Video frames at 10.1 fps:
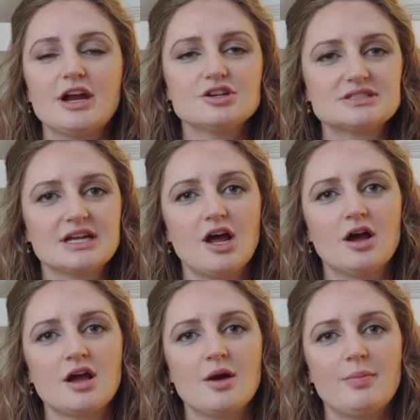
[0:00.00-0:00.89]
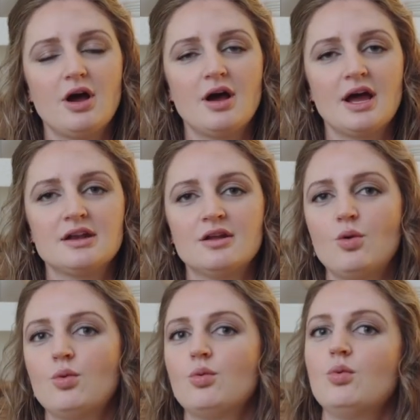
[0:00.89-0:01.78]
buyers get hung up on
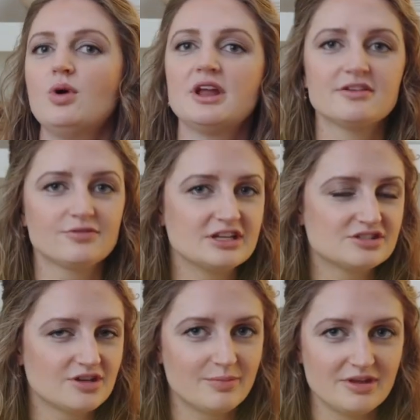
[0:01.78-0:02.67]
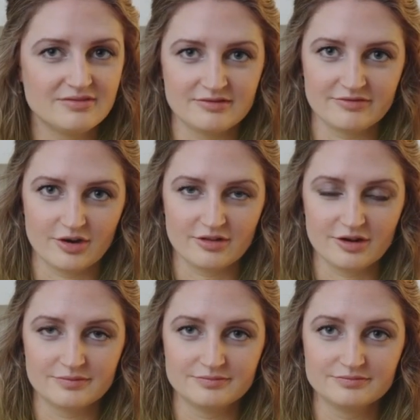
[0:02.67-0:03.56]
what if rates drop even further?